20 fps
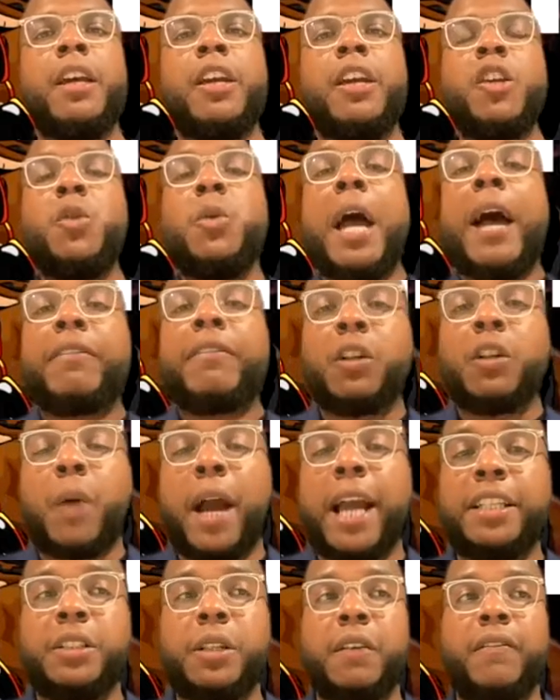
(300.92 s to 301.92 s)
You have to
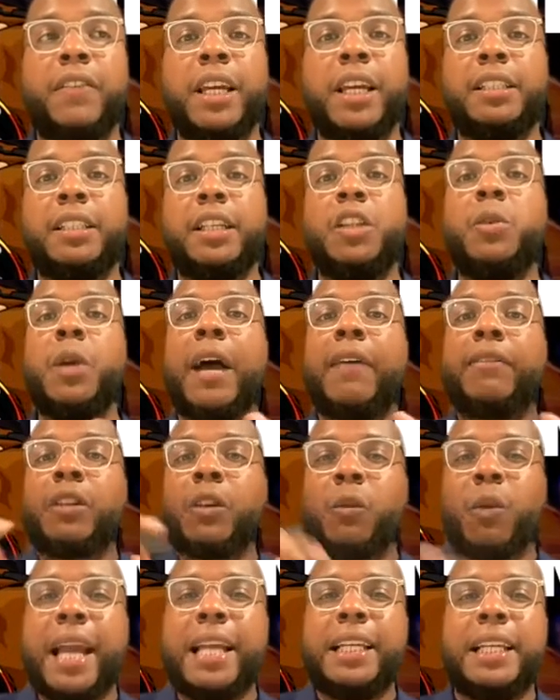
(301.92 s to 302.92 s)
write your vision. You have to
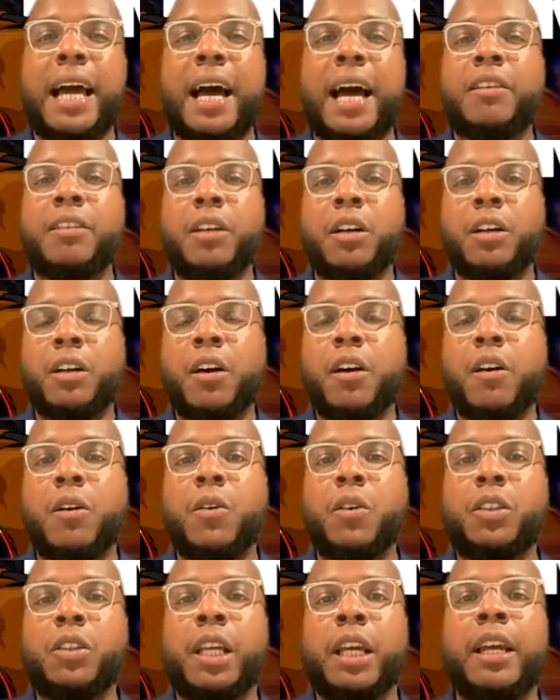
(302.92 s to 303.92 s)
write down your
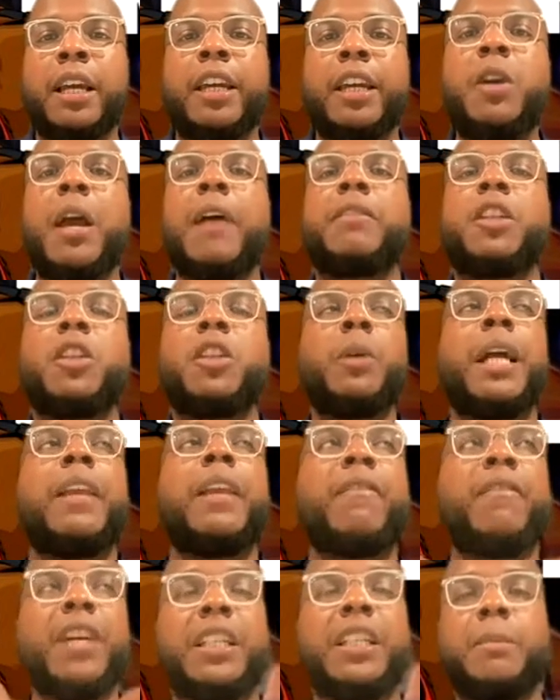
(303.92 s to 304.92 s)
goals. And you have to create
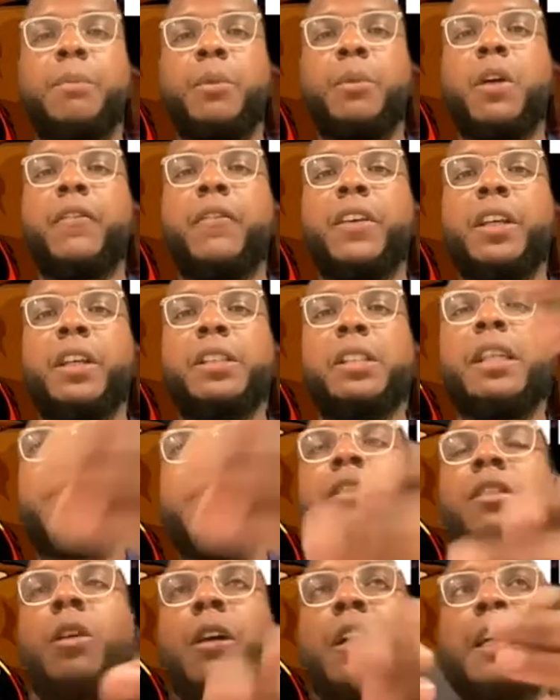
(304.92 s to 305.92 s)
a vision board for
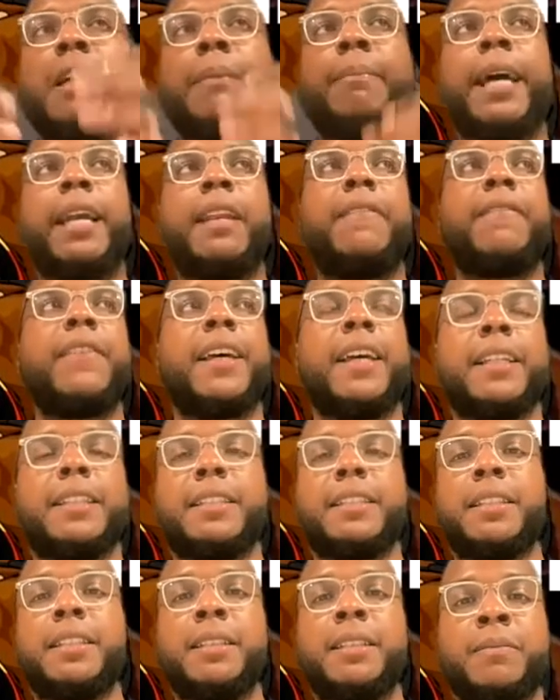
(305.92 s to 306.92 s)
yourself so it can manifest.